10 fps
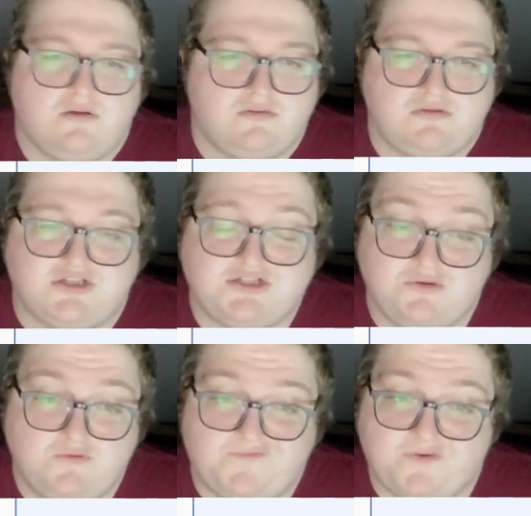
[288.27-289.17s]
the
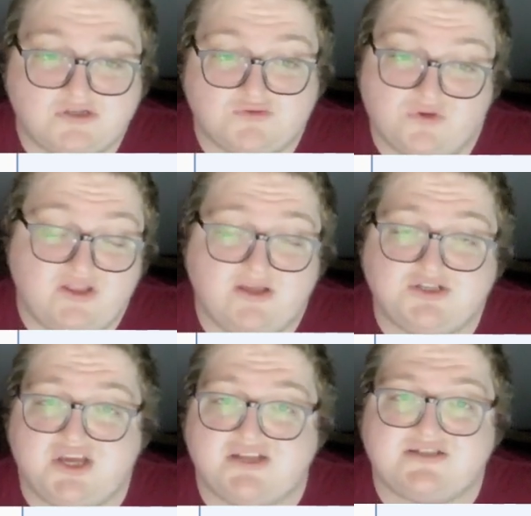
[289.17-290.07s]
2 first really good
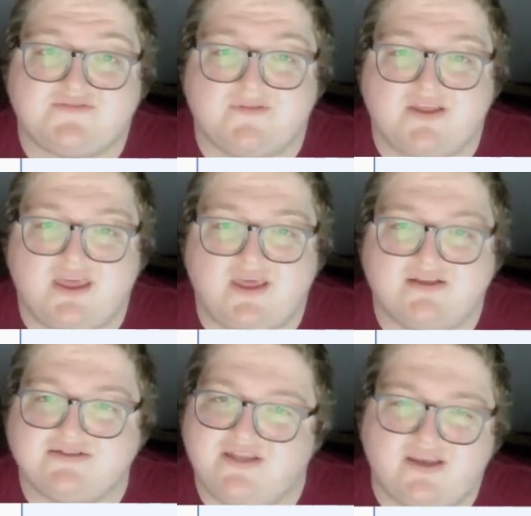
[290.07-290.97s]
chances for the
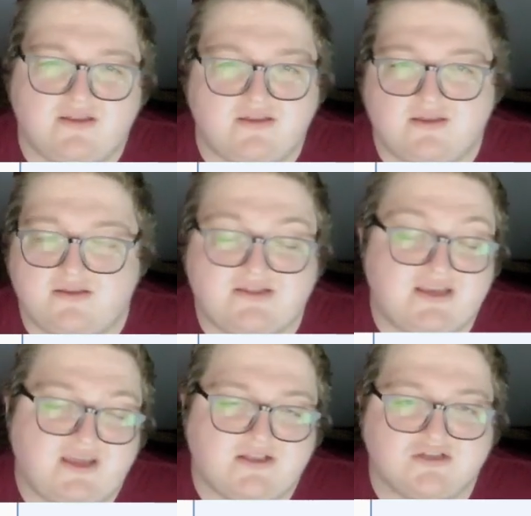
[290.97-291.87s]
Kings. Didn't
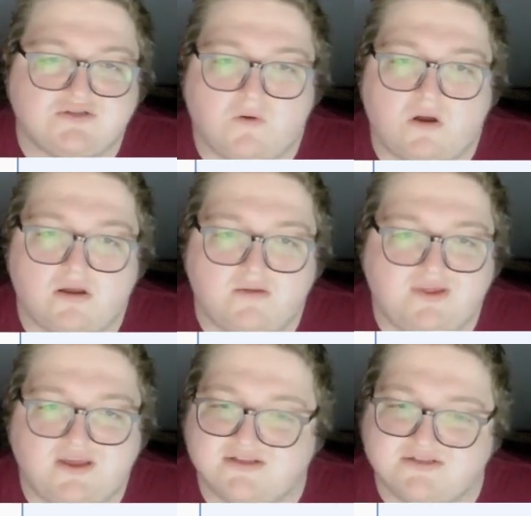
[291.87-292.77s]
get the score on them
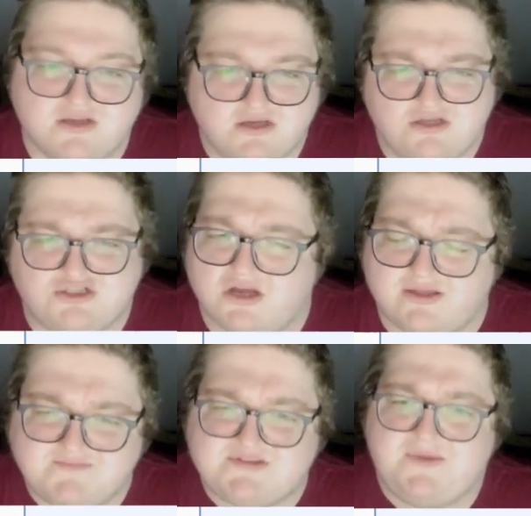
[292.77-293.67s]
because John
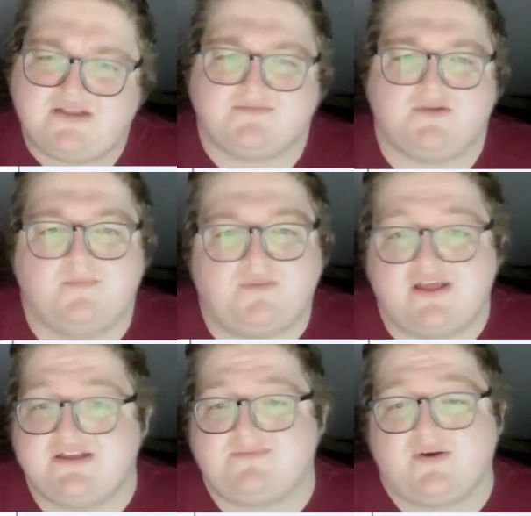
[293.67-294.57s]
Gibson made some good
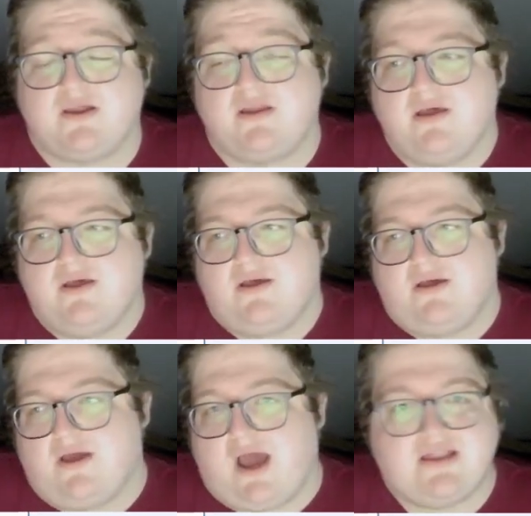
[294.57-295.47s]
plays, but
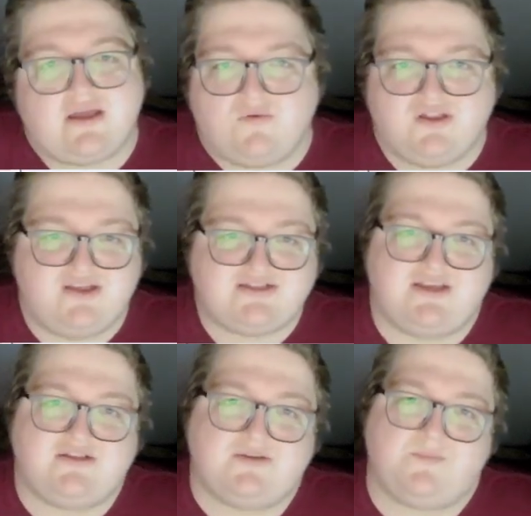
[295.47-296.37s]
I like what Lias
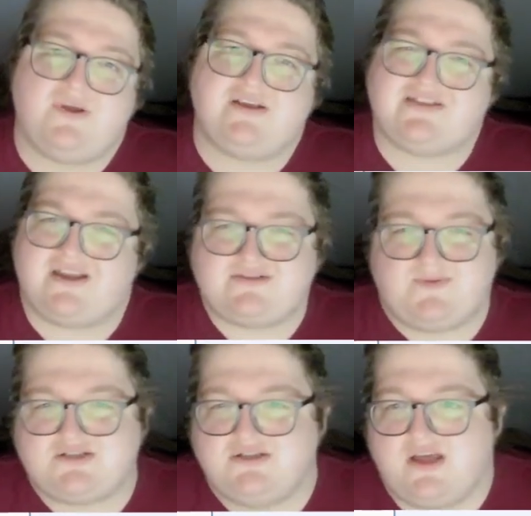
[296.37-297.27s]
Anderson brings, and I
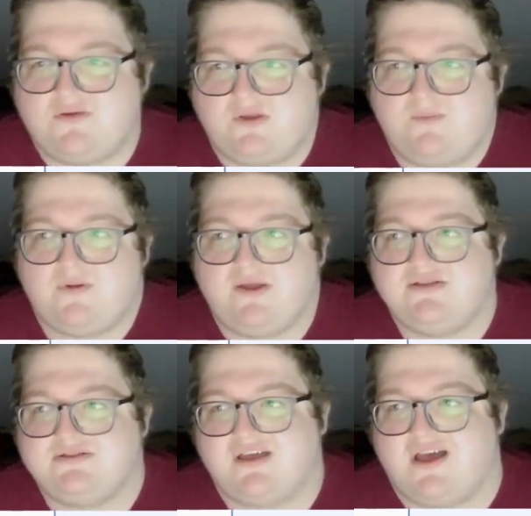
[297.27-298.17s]
especially like what he
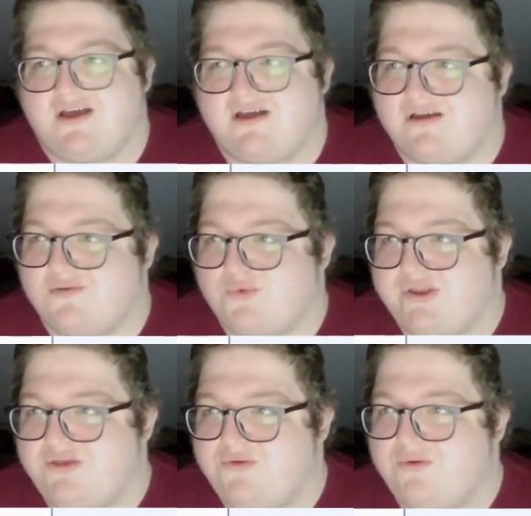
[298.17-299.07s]
brings
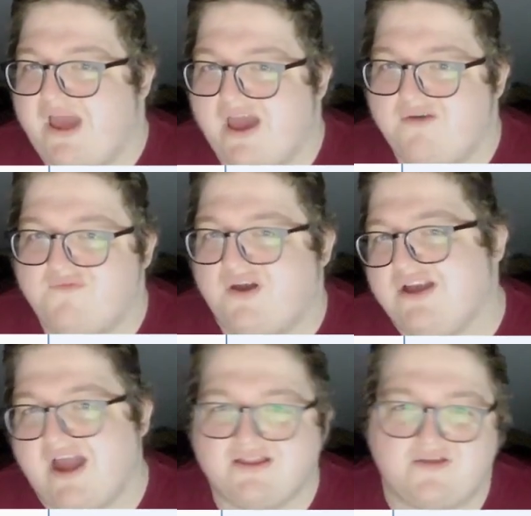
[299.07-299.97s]
when you have a
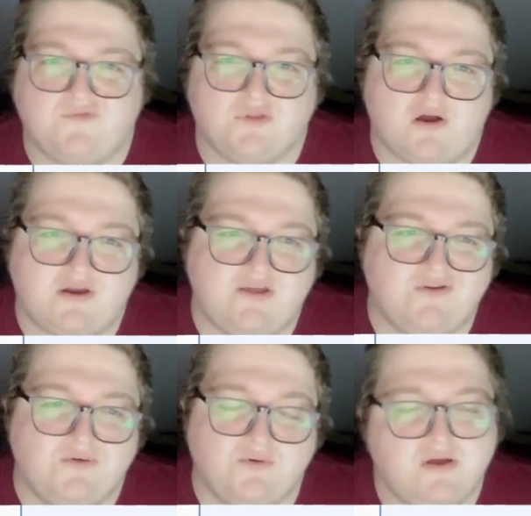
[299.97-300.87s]
guy like Vilardi
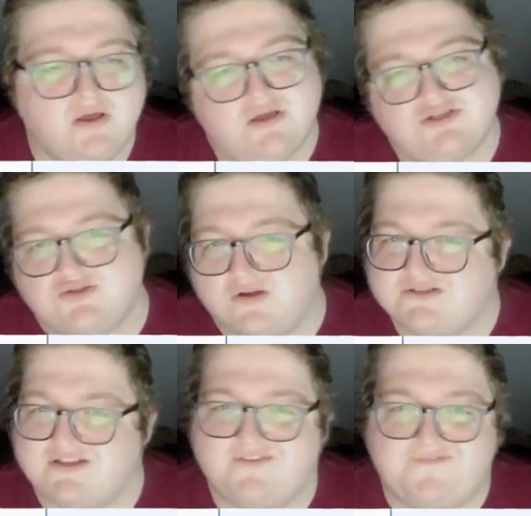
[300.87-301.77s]
who
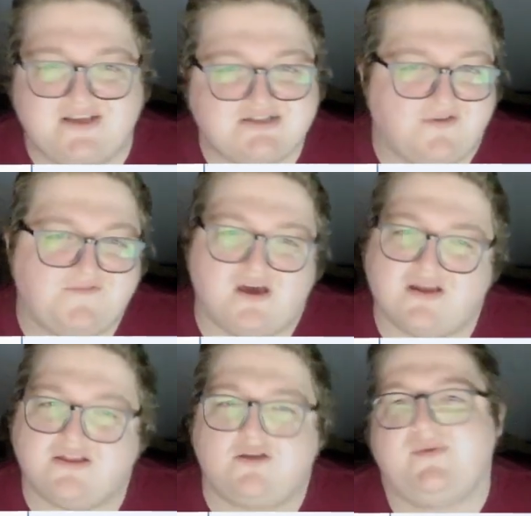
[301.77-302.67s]
struggles on the faceoff
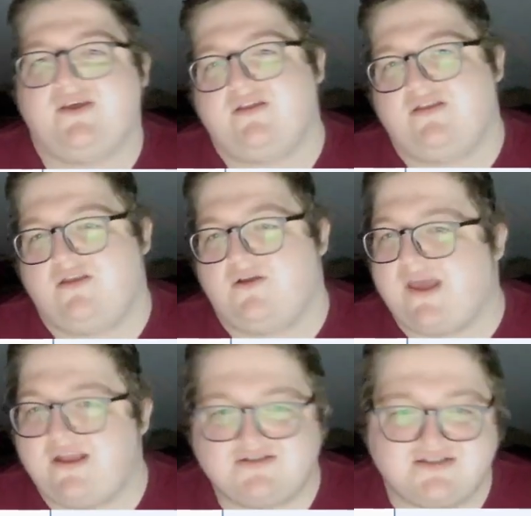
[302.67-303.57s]
dot a little bit. You know,
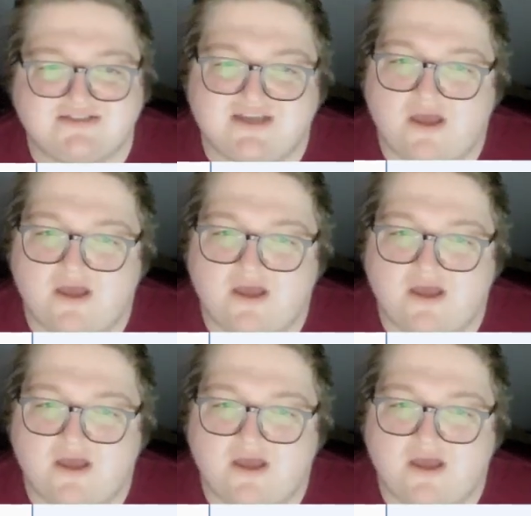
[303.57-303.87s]
Anderson's a guy